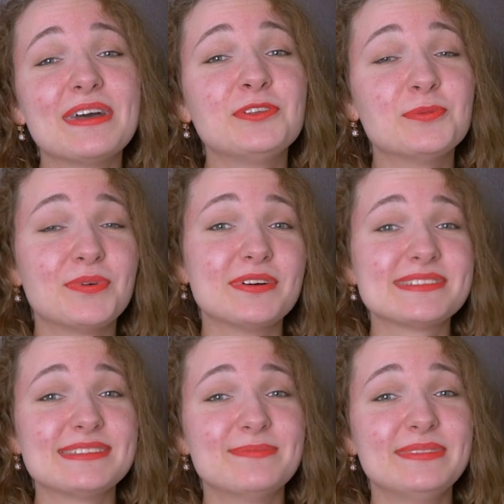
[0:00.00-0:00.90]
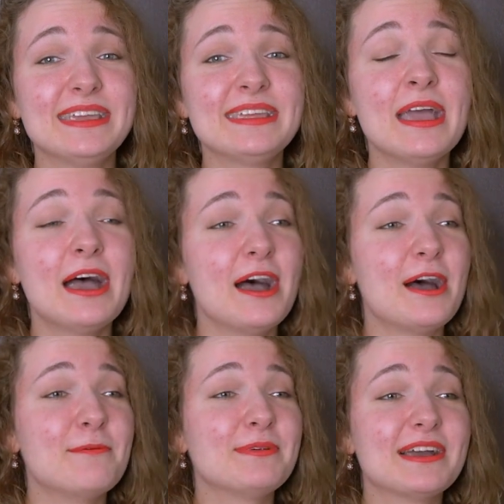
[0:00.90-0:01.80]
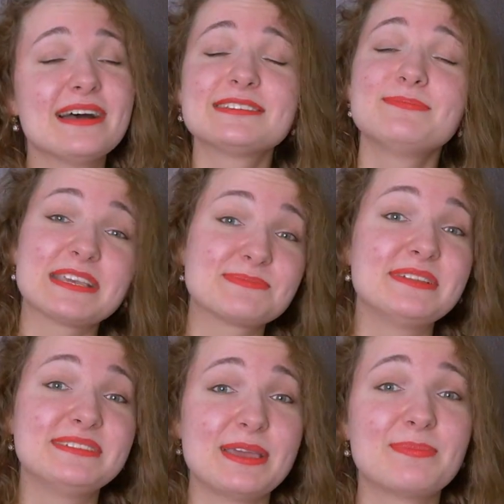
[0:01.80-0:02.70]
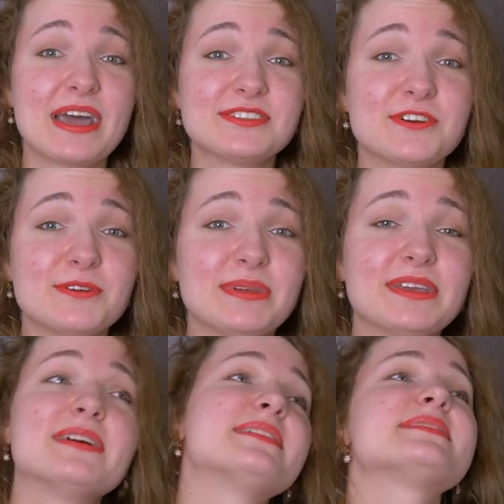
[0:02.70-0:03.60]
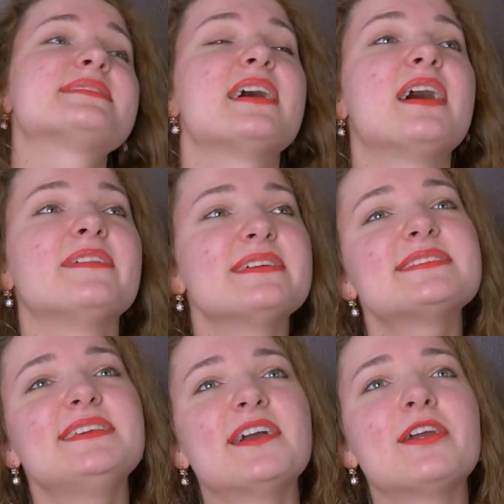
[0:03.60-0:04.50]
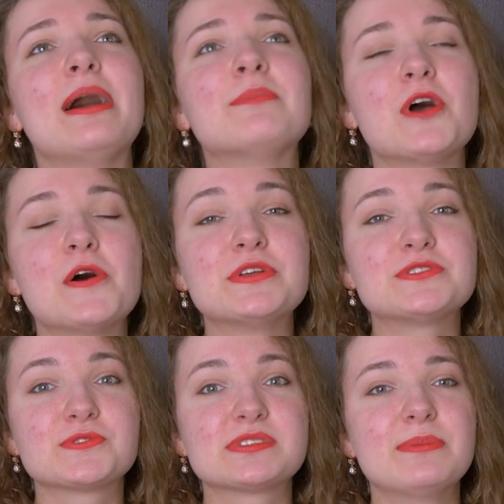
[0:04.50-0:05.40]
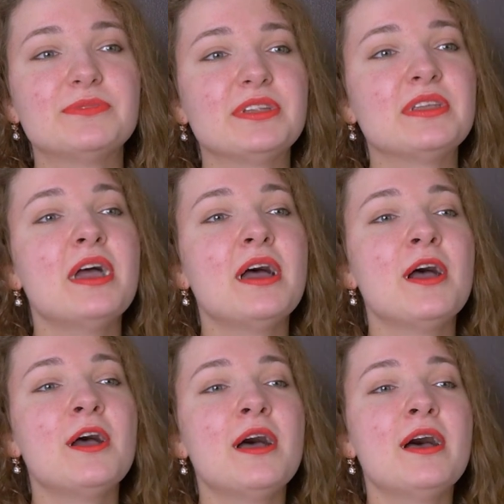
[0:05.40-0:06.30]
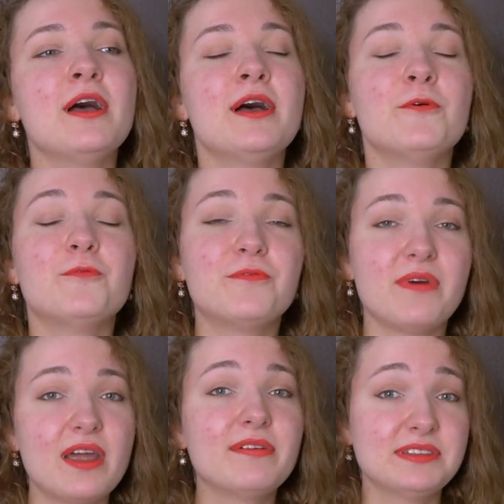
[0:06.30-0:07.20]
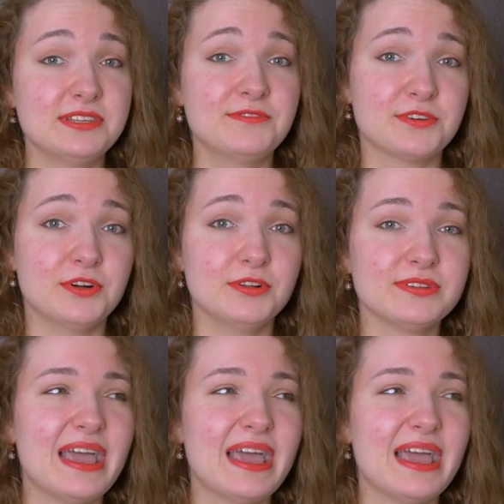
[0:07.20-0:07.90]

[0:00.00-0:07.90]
that you post something because it makes my day better, because this year I'm going through something very difficult.